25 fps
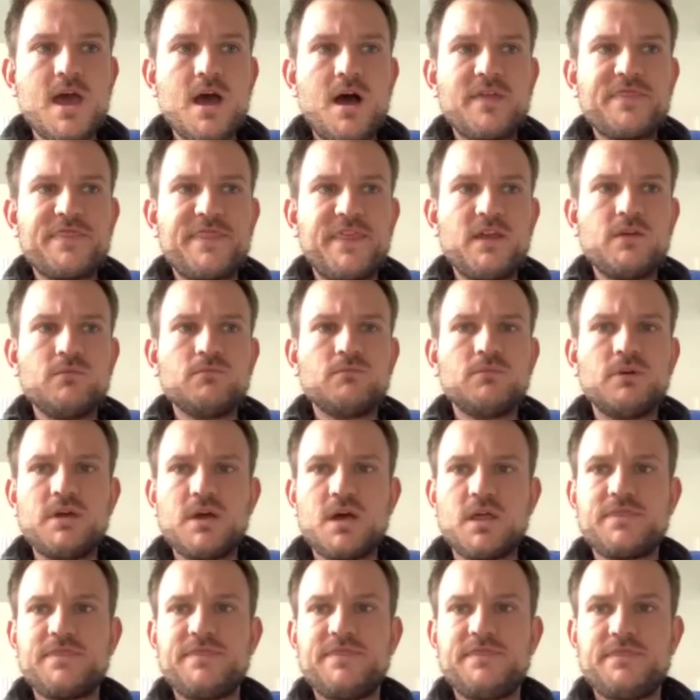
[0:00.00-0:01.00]
think
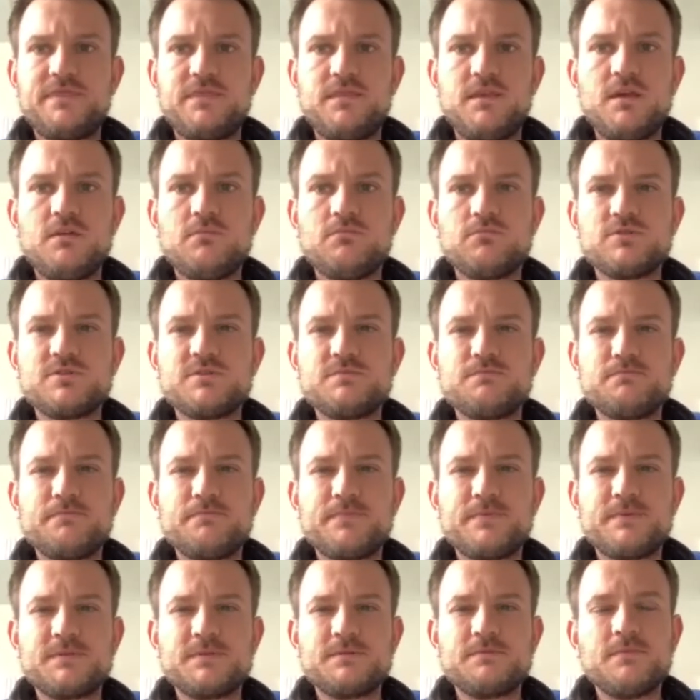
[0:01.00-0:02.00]
it was
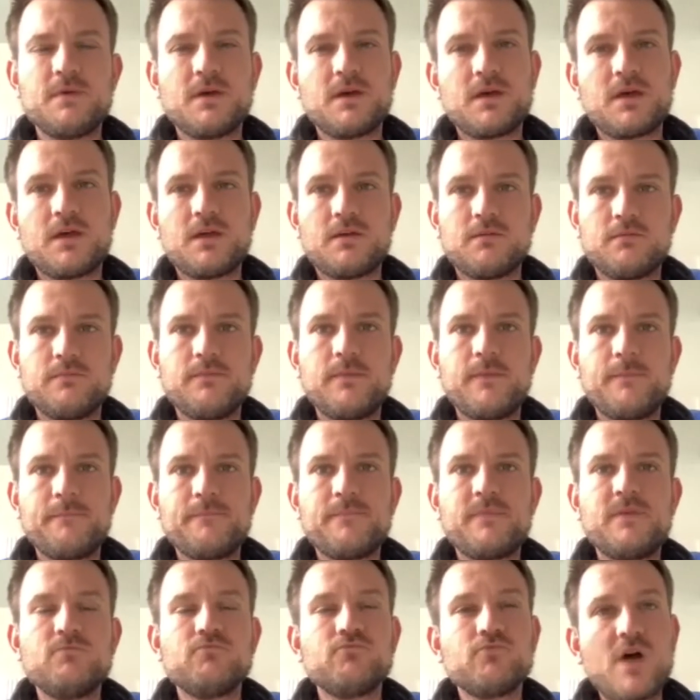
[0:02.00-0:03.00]
roughly.
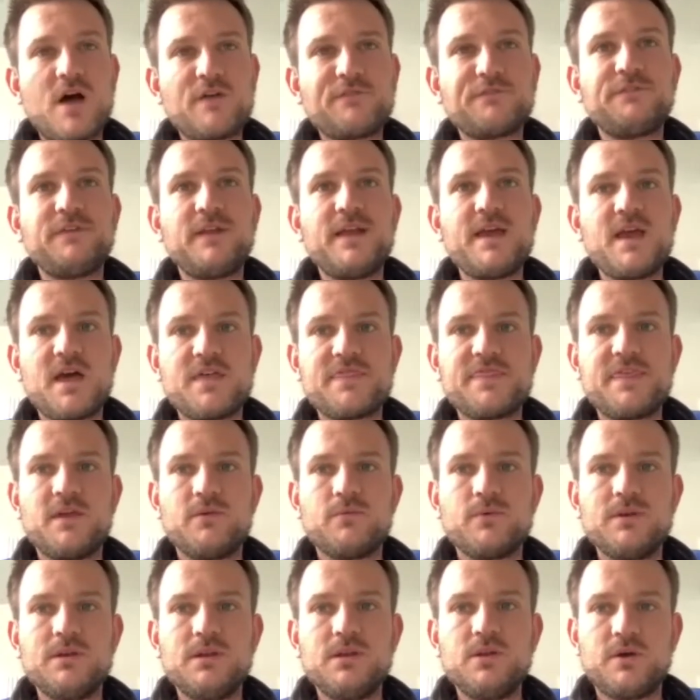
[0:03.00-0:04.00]
I think
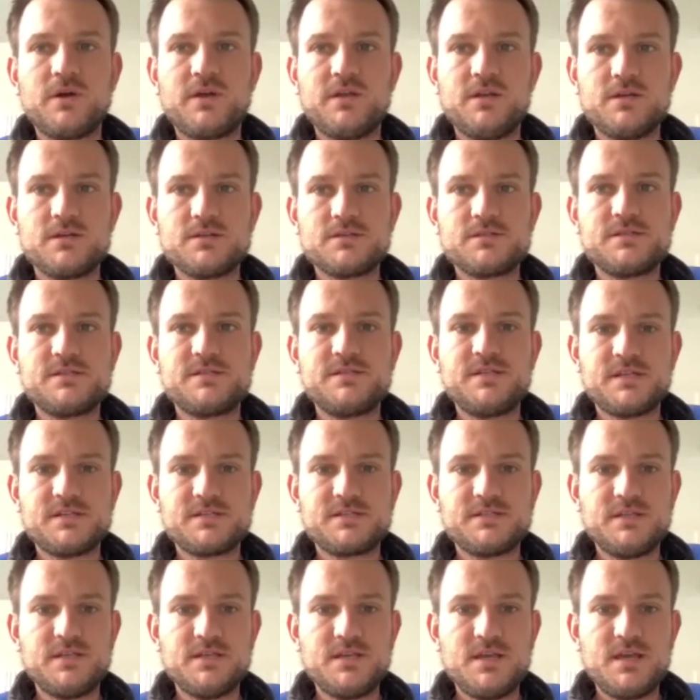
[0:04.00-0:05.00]
we're looking at
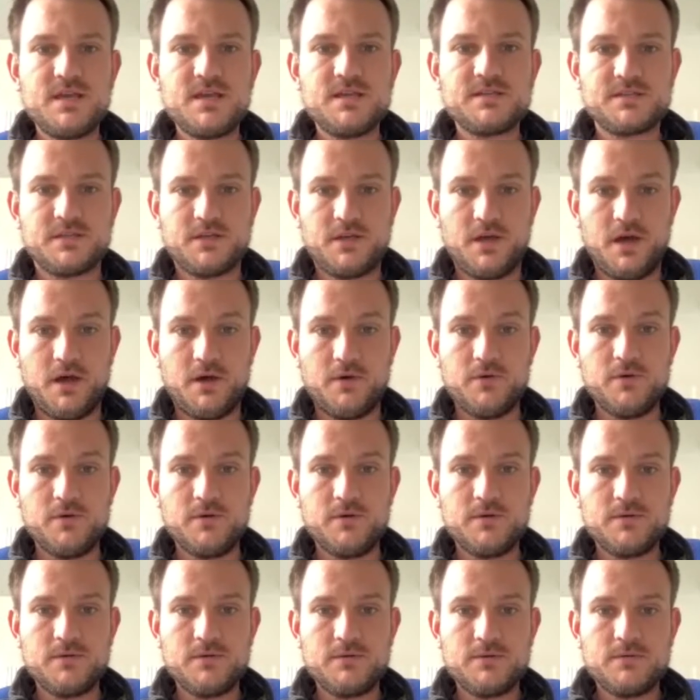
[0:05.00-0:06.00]
60 years ago.
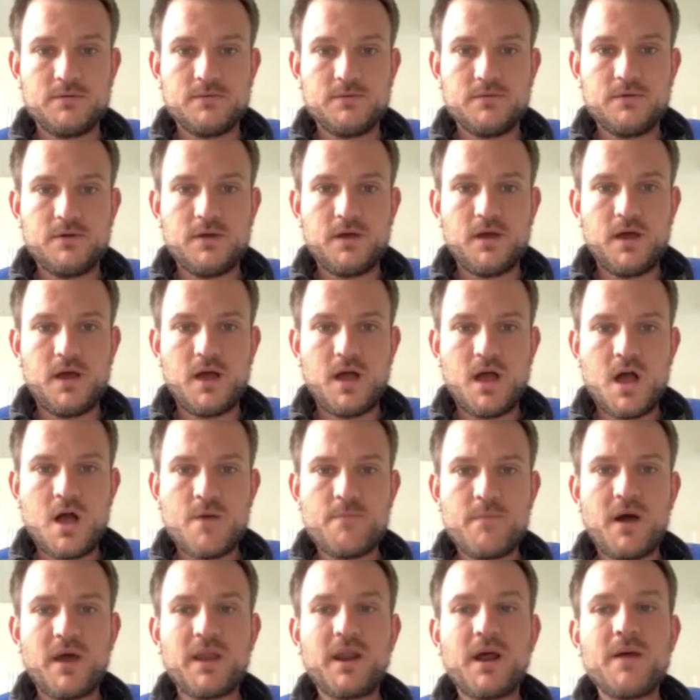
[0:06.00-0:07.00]
Okay.
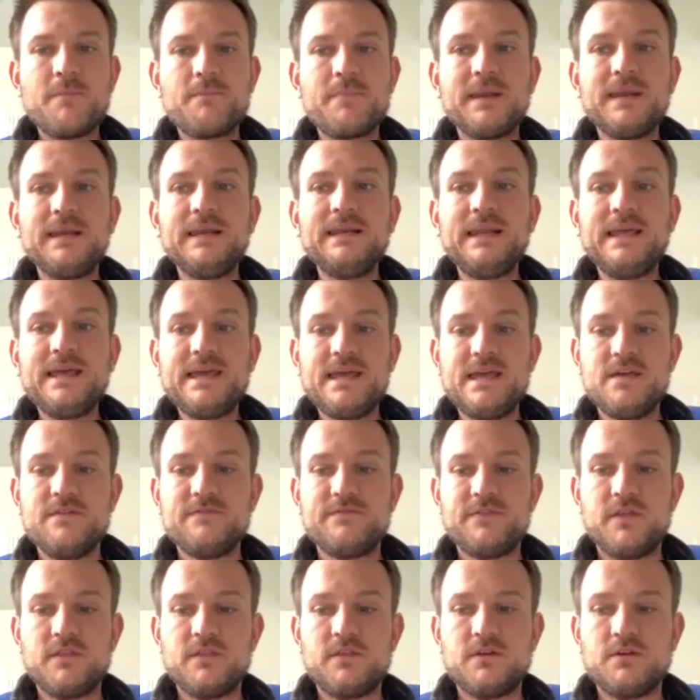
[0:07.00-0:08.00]
And I believe
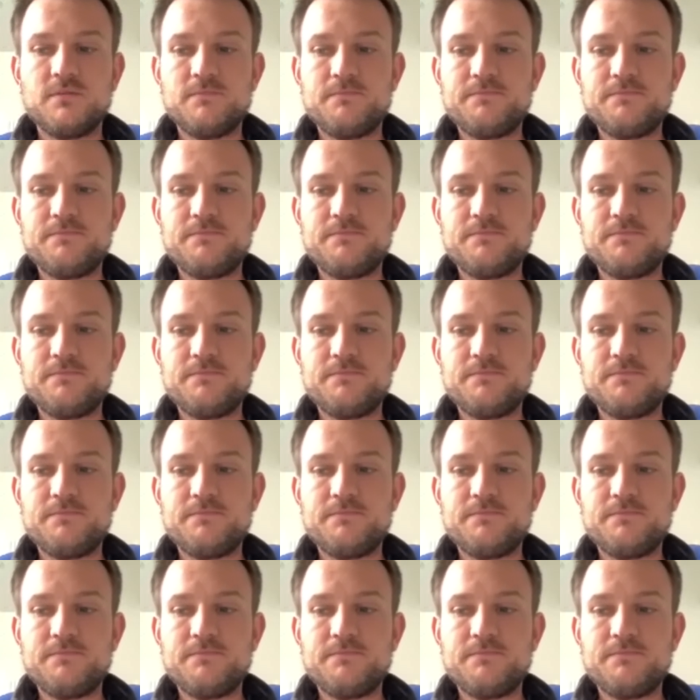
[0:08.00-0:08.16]
that it